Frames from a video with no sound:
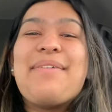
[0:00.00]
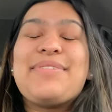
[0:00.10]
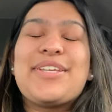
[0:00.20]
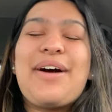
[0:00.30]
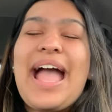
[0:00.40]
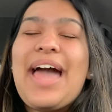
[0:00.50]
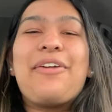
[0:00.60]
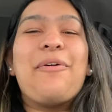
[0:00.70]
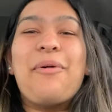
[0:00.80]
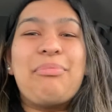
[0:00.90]
So I
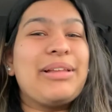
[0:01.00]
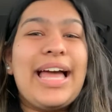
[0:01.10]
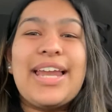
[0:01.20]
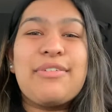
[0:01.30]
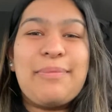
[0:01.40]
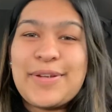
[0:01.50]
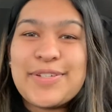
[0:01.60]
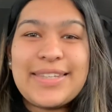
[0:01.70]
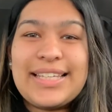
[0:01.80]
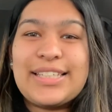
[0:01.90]
had a whole plan of a
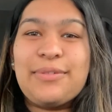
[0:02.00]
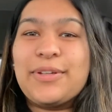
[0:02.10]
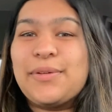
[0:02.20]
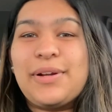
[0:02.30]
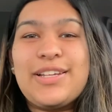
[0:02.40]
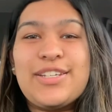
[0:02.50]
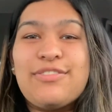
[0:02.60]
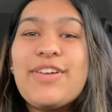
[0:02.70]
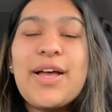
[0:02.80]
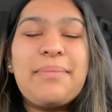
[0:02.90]
bunch of things I really wanted to
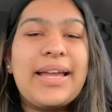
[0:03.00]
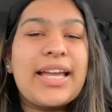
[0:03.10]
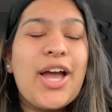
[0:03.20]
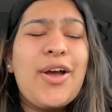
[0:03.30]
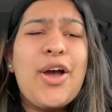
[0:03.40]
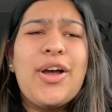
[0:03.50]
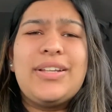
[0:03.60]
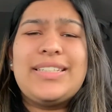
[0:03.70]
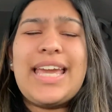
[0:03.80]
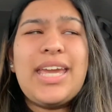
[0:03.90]
film, like
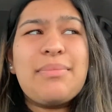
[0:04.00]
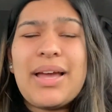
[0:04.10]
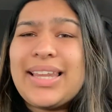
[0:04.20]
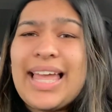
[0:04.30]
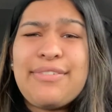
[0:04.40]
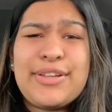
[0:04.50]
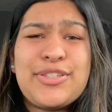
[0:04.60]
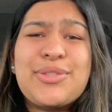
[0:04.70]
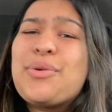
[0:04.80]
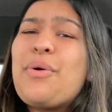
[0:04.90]
day in my life at
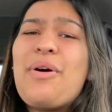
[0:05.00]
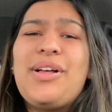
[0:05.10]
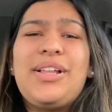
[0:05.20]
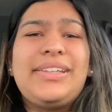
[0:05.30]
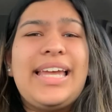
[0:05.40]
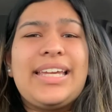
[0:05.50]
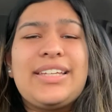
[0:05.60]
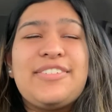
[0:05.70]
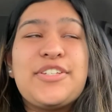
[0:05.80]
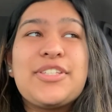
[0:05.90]
school,
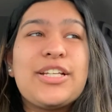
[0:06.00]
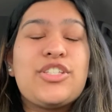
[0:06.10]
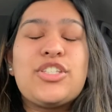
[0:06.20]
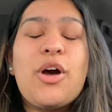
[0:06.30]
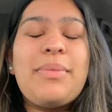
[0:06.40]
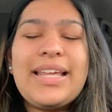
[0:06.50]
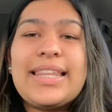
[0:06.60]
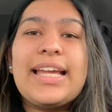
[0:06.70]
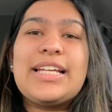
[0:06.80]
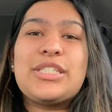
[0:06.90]
just so many
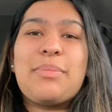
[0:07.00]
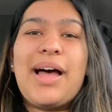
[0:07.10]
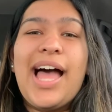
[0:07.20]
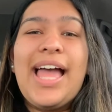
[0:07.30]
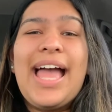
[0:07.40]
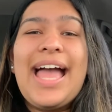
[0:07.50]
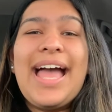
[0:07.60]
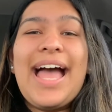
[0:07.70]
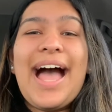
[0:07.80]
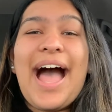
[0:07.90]
things. But
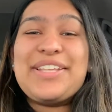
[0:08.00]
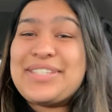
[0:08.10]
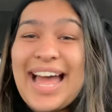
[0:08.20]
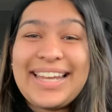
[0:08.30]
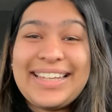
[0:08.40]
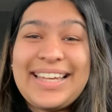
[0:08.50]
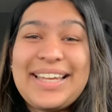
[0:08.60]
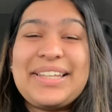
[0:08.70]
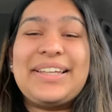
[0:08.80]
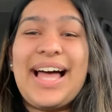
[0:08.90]

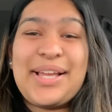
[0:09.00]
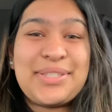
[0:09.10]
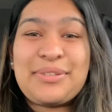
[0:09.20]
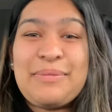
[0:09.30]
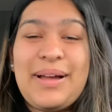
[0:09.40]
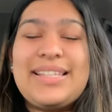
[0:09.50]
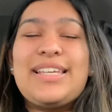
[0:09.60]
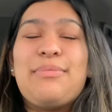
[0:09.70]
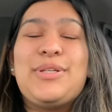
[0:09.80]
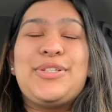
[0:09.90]
sadly, the last 3 months
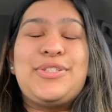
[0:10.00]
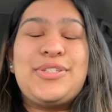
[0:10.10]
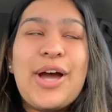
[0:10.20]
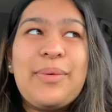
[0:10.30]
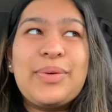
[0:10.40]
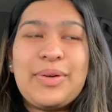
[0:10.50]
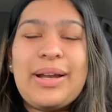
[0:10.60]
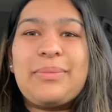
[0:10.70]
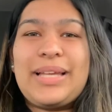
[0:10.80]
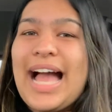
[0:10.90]
have been so
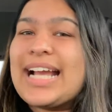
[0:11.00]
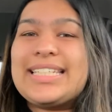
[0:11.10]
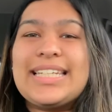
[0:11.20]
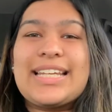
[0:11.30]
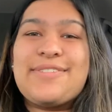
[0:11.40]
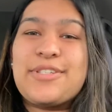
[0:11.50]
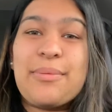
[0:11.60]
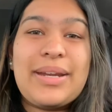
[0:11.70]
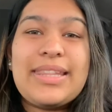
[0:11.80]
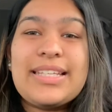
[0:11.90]
incredibly hectic and so
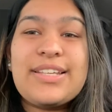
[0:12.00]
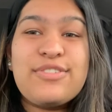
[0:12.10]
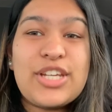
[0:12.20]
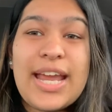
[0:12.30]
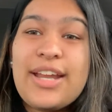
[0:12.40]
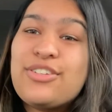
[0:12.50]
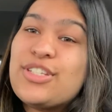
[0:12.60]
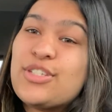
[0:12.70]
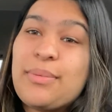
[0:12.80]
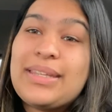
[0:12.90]
many things have changed
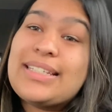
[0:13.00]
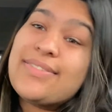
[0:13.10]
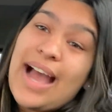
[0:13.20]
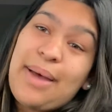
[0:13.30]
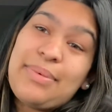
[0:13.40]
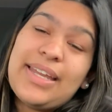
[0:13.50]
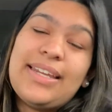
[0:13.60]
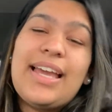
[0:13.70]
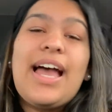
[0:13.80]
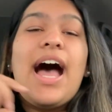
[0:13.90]
and so many things have happened.